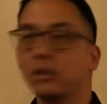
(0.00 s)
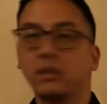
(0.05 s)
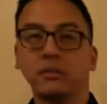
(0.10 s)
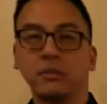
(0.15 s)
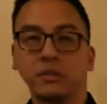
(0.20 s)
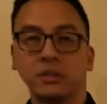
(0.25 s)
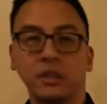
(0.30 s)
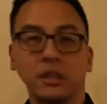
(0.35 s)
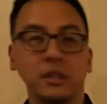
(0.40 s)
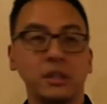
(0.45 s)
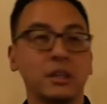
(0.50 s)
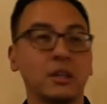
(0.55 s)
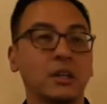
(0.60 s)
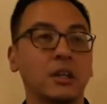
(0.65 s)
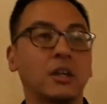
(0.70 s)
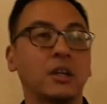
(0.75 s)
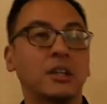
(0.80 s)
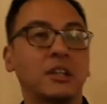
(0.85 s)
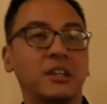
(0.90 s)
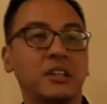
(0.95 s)
Obviously,
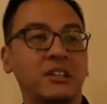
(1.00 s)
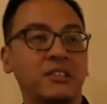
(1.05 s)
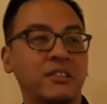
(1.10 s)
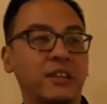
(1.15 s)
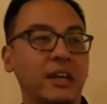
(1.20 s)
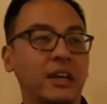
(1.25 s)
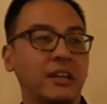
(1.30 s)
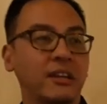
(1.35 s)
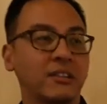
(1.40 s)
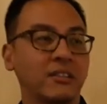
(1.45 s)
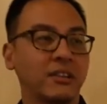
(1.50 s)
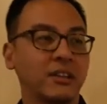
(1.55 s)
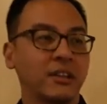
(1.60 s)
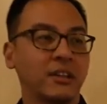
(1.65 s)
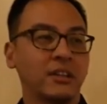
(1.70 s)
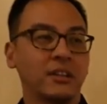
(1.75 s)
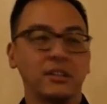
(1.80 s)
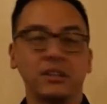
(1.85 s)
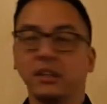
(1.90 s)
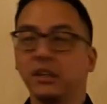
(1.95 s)
these days,
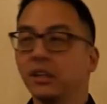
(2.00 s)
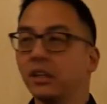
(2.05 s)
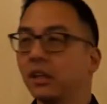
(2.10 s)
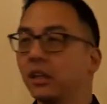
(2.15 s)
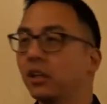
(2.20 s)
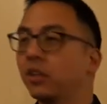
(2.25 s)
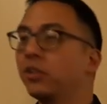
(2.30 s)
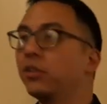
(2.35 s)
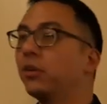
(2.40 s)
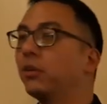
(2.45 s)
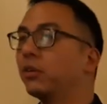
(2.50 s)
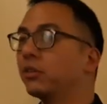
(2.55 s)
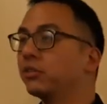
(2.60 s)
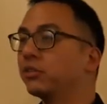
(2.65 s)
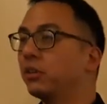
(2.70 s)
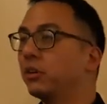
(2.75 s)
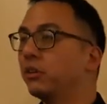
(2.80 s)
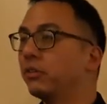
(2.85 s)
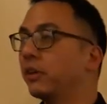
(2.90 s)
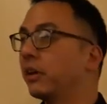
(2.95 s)
the
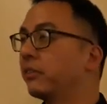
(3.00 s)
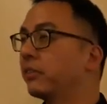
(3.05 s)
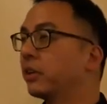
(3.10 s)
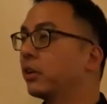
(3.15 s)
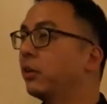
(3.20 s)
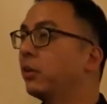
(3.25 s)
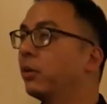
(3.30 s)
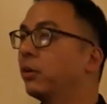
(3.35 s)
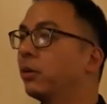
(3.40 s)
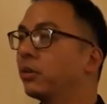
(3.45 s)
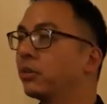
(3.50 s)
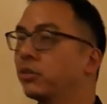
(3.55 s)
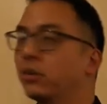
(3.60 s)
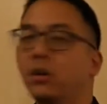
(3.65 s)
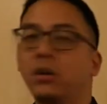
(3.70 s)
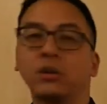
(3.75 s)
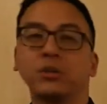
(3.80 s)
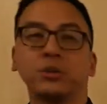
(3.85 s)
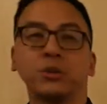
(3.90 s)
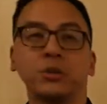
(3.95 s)
thoughts of having a
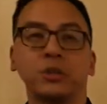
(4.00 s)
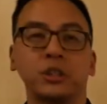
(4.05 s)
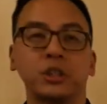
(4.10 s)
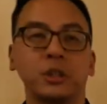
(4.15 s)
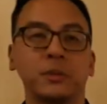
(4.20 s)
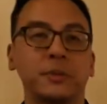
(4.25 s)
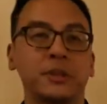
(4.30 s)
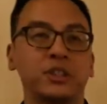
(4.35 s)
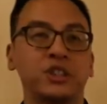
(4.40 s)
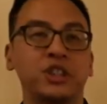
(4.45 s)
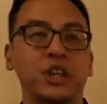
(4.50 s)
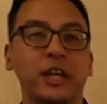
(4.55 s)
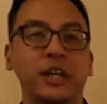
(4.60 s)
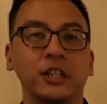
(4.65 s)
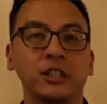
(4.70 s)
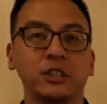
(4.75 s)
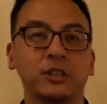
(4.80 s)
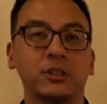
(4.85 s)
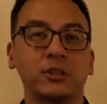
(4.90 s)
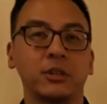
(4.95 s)
horse ownership has
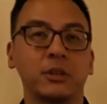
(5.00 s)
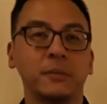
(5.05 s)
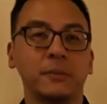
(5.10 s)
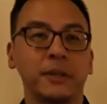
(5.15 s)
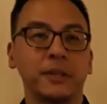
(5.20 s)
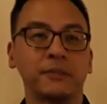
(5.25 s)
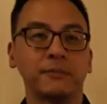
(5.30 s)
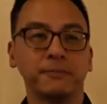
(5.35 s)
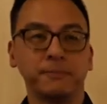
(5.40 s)
changed quite a bit.